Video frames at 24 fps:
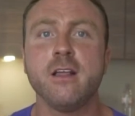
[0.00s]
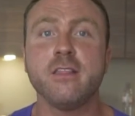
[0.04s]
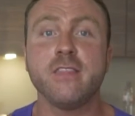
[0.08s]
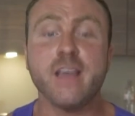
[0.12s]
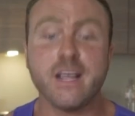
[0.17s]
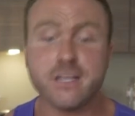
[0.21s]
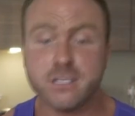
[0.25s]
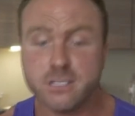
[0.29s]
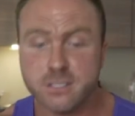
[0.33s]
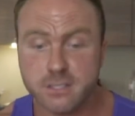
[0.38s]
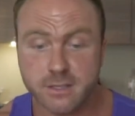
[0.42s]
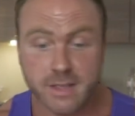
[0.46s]

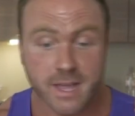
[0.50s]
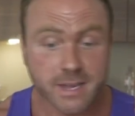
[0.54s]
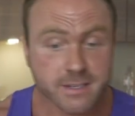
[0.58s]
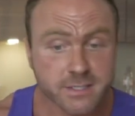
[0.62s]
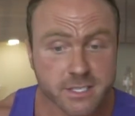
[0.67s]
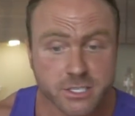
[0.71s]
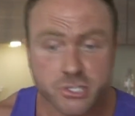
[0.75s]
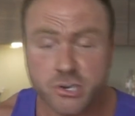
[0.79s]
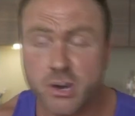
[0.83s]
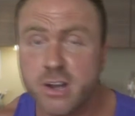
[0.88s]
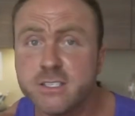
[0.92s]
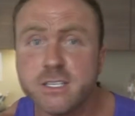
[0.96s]
That's
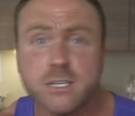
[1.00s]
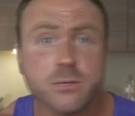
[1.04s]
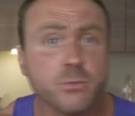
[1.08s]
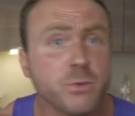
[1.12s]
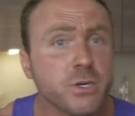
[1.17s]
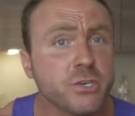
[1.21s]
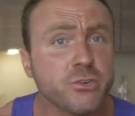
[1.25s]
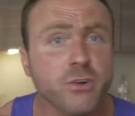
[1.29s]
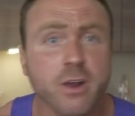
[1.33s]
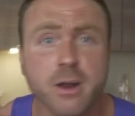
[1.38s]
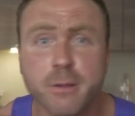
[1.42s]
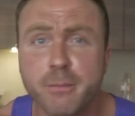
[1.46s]
the transition
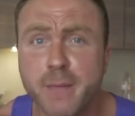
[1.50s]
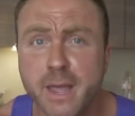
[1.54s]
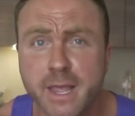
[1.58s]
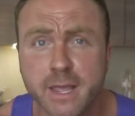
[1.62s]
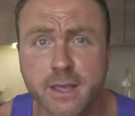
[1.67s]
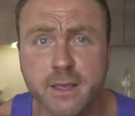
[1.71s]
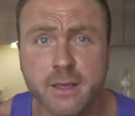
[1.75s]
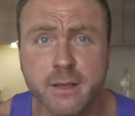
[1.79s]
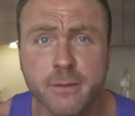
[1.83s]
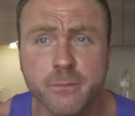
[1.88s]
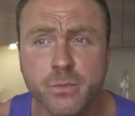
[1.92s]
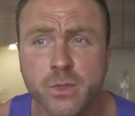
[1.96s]
we're trying to
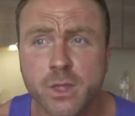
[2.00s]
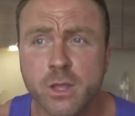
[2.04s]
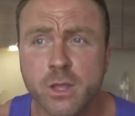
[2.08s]
make.